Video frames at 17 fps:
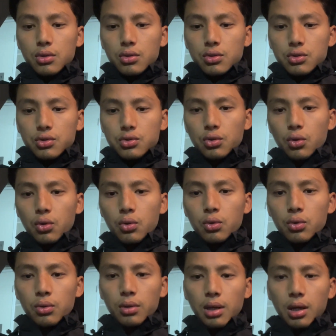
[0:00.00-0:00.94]

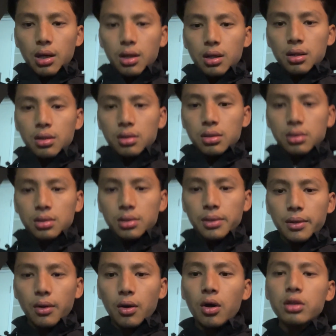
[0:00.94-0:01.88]
So
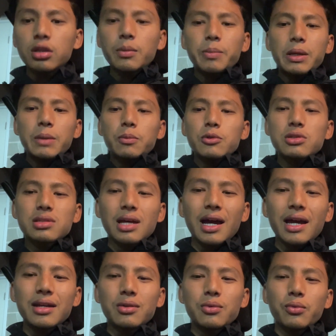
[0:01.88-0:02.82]
on the people
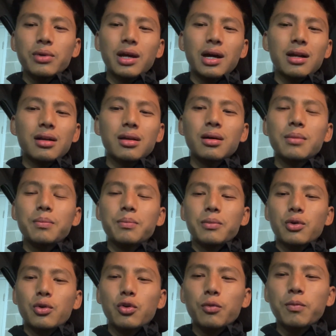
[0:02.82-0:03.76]
side, we are a
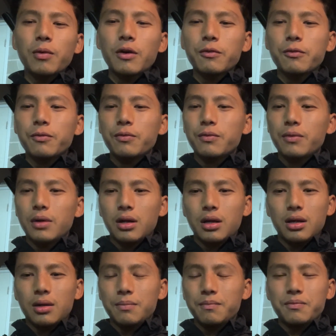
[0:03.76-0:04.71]
group of
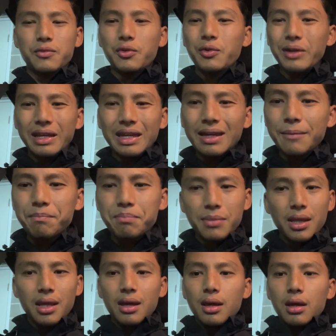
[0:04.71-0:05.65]
3.
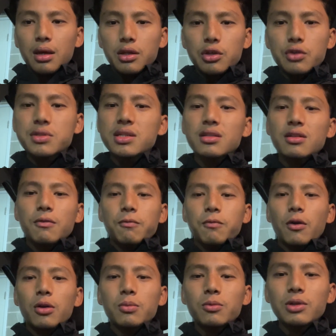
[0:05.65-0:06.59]
Using the
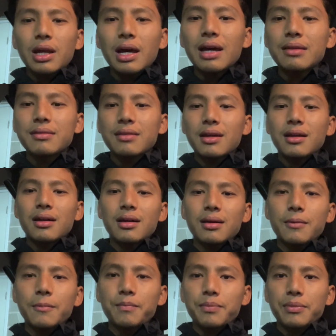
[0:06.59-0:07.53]
formula,
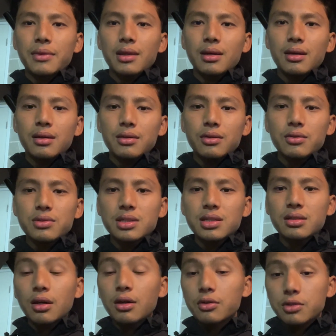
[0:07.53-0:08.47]

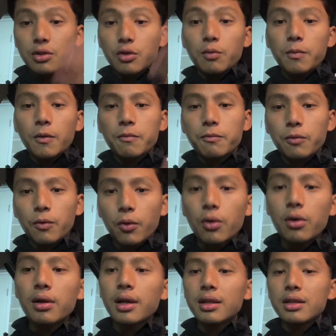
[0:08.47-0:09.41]
using a group of
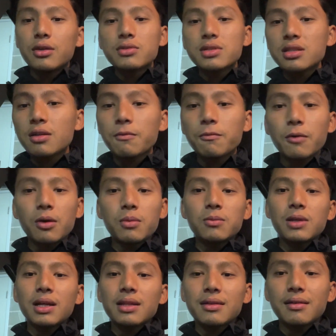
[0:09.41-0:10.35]
4, and using the
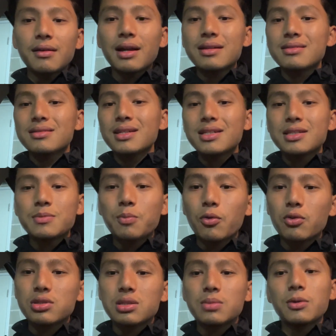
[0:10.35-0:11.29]
formula, there are 6
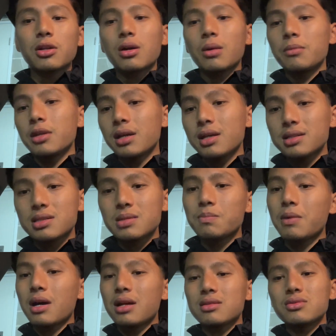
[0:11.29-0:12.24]
possible communication
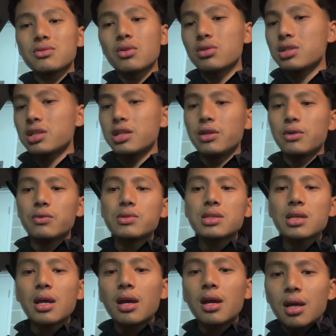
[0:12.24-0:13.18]
paths, not
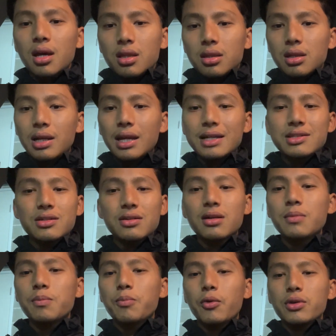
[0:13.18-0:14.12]
huge. The
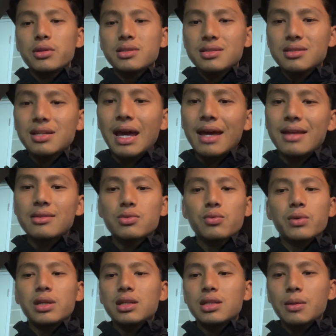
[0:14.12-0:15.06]
lecturer point stands.
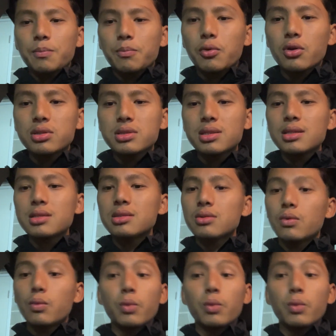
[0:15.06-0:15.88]
We need a process.